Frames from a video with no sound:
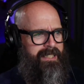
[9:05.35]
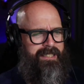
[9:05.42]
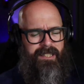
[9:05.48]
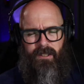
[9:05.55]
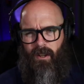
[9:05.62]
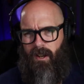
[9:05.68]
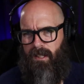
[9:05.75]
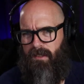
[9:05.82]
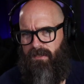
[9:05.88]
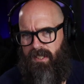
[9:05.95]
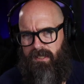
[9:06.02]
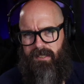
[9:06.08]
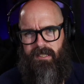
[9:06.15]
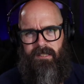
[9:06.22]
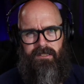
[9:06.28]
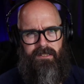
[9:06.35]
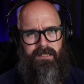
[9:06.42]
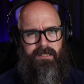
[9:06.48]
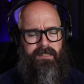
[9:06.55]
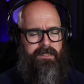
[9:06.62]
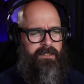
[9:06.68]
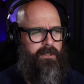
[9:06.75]
He did all of this in his,
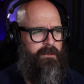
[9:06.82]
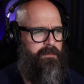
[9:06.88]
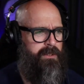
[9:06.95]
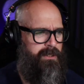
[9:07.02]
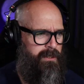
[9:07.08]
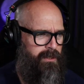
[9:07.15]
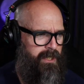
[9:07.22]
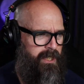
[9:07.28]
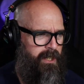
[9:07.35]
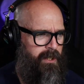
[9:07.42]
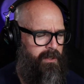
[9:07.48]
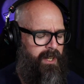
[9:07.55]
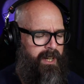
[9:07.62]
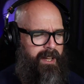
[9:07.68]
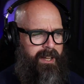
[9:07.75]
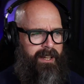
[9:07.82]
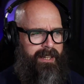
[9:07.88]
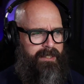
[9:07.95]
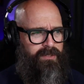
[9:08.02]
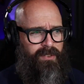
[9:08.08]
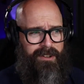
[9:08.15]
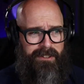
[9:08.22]
in his home studio.
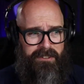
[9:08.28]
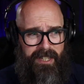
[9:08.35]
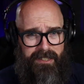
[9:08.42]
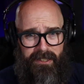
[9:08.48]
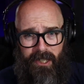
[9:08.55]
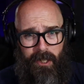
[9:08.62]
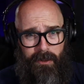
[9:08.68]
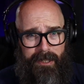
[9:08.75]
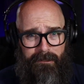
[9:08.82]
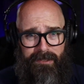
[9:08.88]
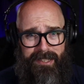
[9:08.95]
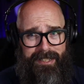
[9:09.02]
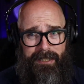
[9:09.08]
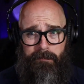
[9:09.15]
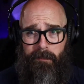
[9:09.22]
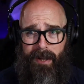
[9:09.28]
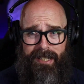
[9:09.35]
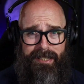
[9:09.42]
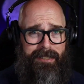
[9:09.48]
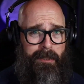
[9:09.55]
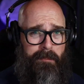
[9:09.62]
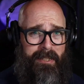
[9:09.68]
As far as I know, I don't think he
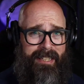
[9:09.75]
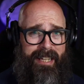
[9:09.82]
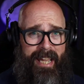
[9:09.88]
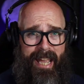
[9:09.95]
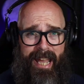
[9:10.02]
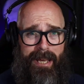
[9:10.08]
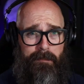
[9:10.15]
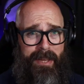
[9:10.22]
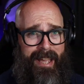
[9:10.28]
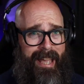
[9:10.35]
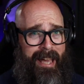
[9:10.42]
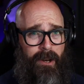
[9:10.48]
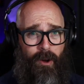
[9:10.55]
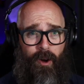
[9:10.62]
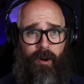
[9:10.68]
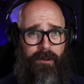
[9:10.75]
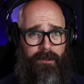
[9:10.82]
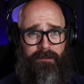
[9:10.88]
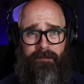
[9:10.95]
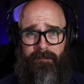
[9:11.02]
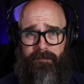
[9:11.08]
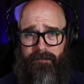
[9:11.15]
mic'd up a cab at
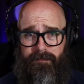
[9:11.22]
all.